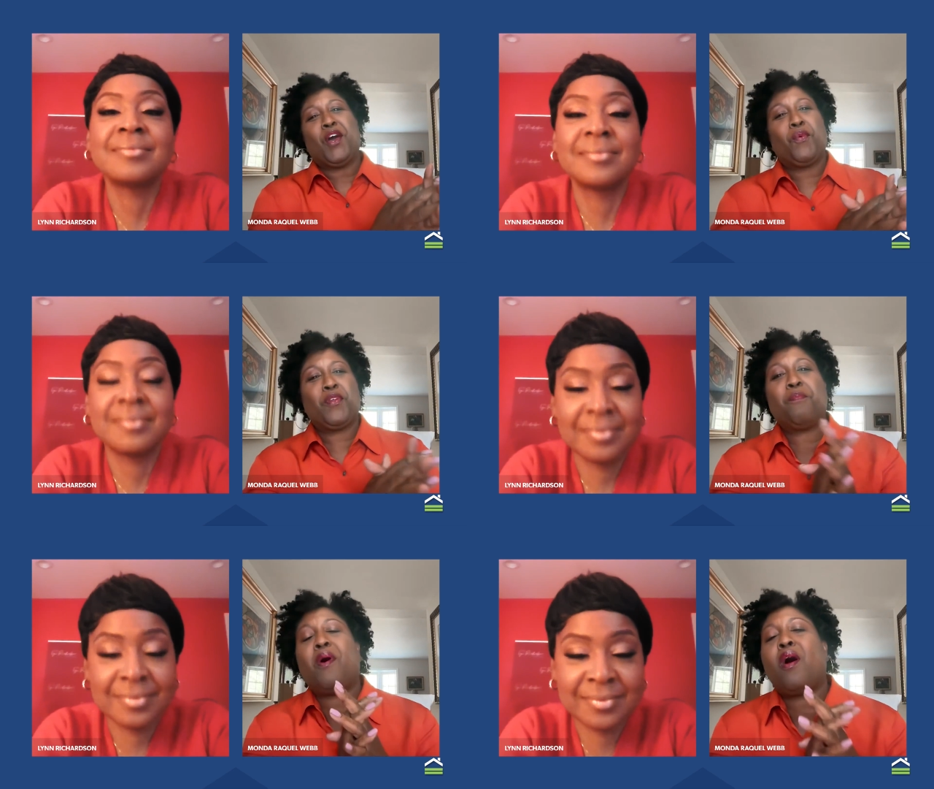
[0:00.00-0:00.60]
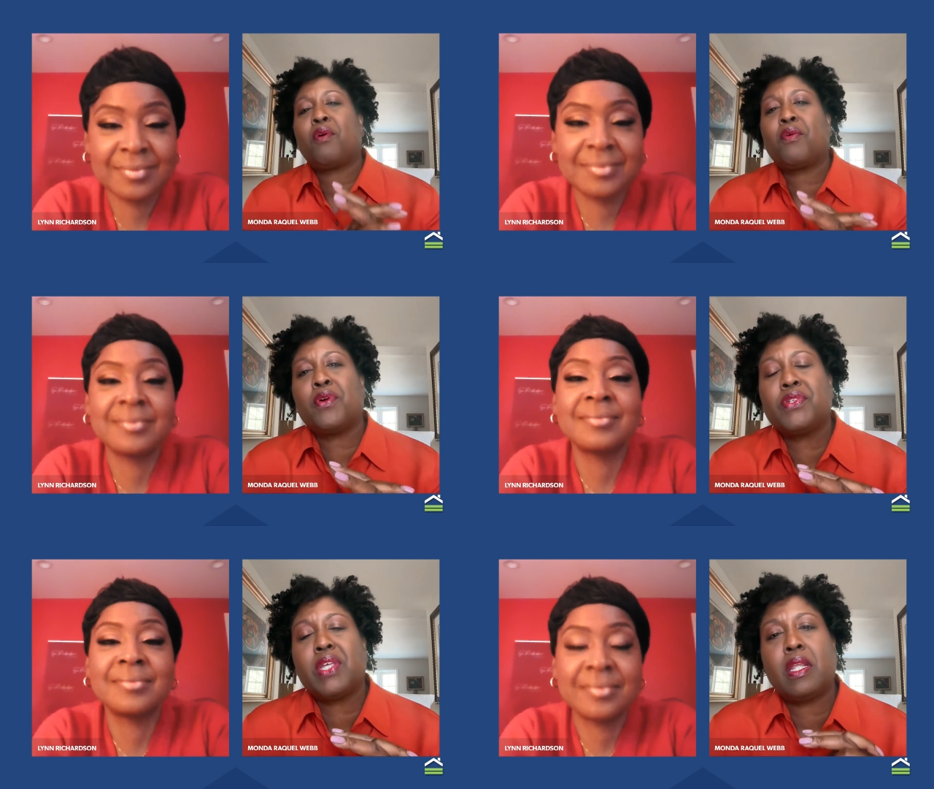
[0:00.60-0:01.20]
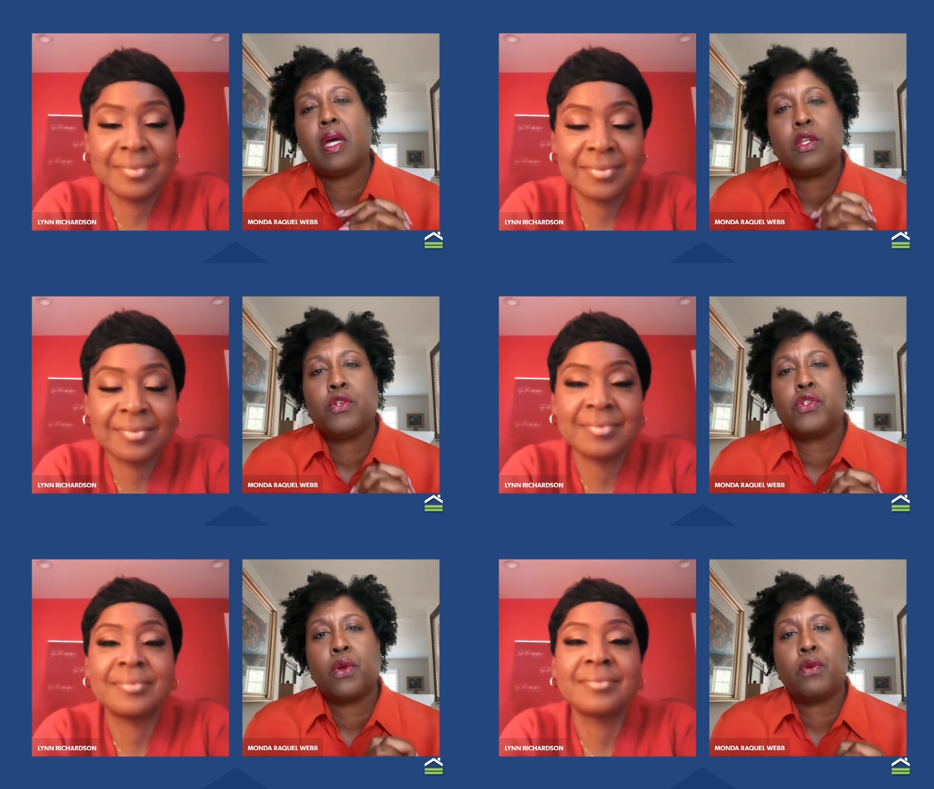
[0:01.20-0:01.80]
Speaker 1: with borrowers and
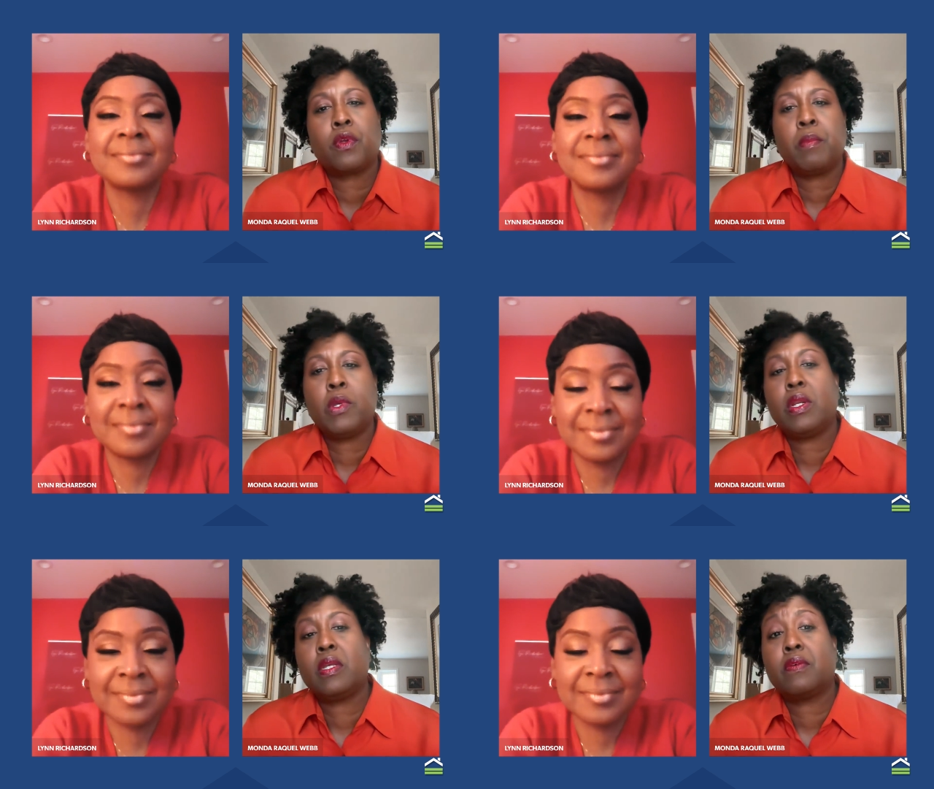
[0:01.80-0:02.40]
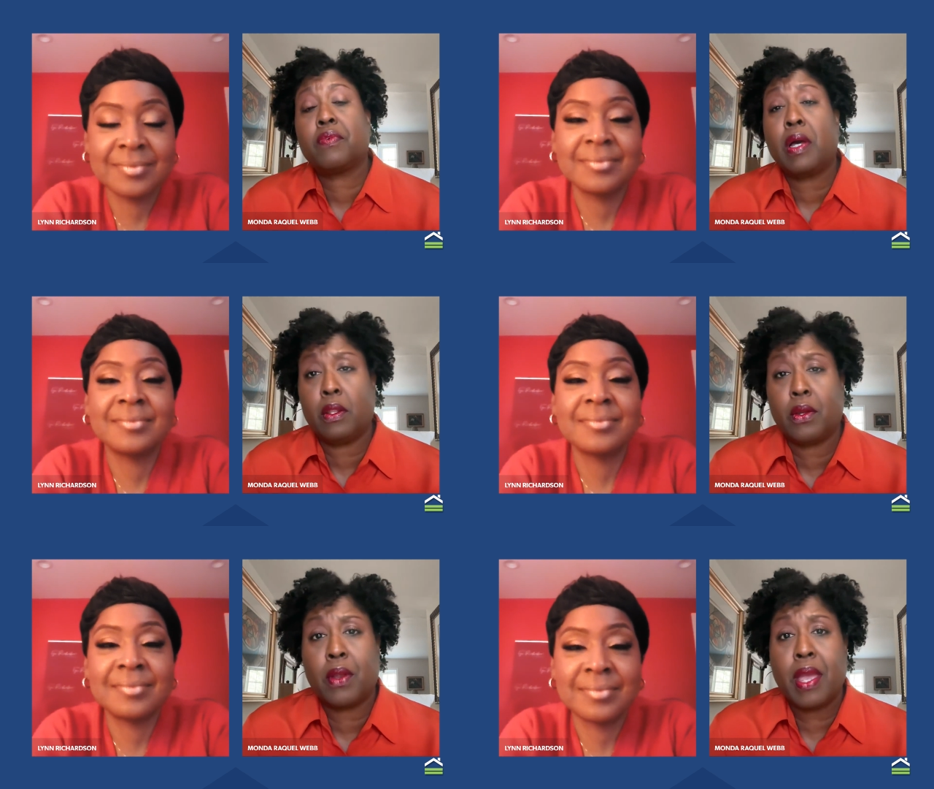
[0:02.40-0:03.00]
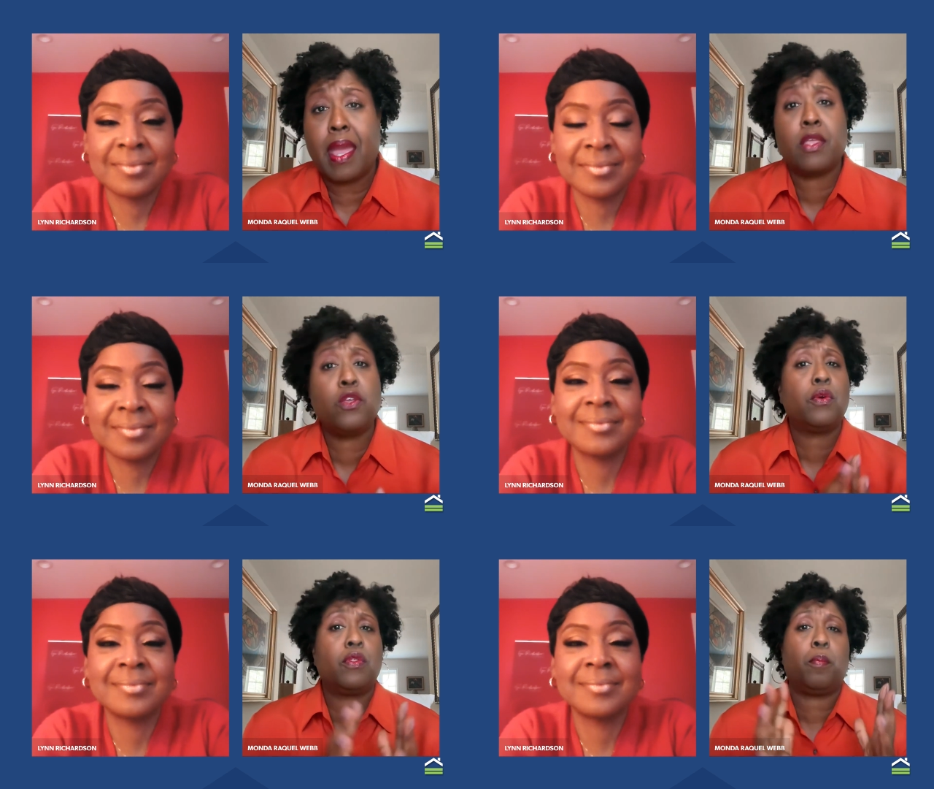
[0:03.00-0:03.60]
underserved communities of color. And you
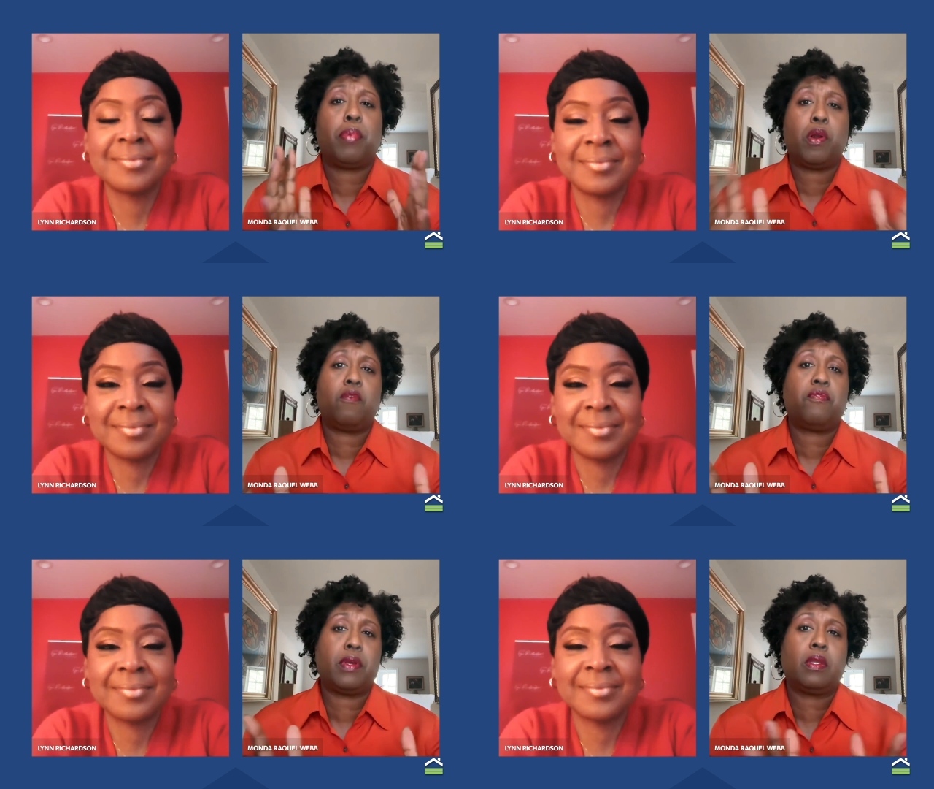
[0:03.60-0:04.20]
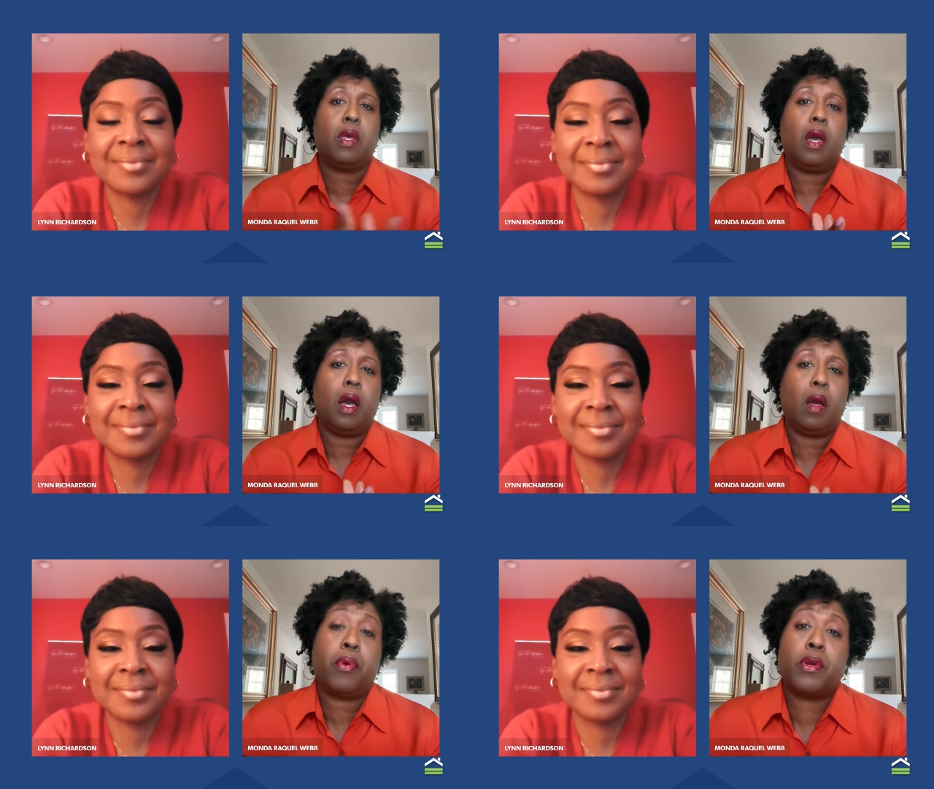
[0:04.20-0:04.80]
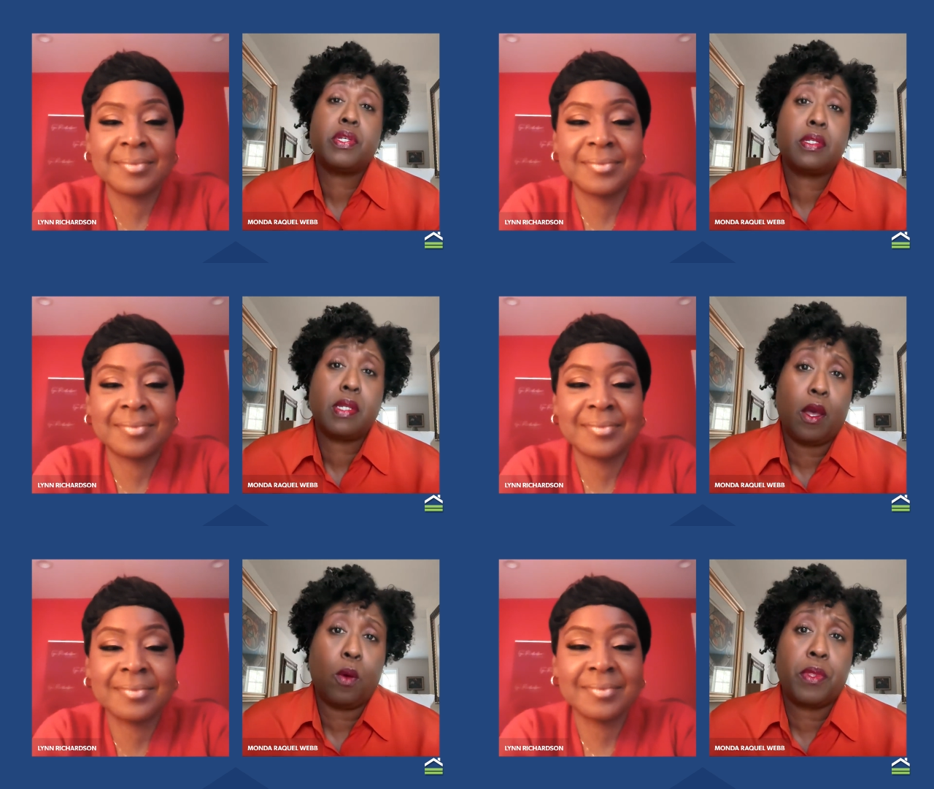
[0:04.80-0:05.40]
are the perfect uh, person to
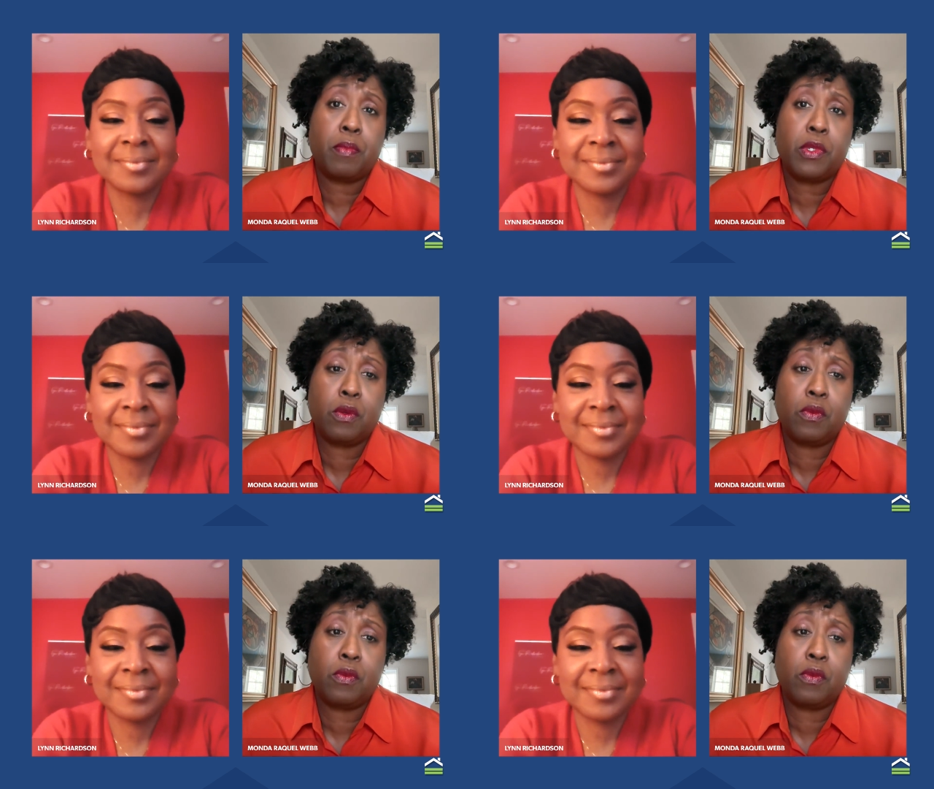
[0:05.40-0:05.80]
help them do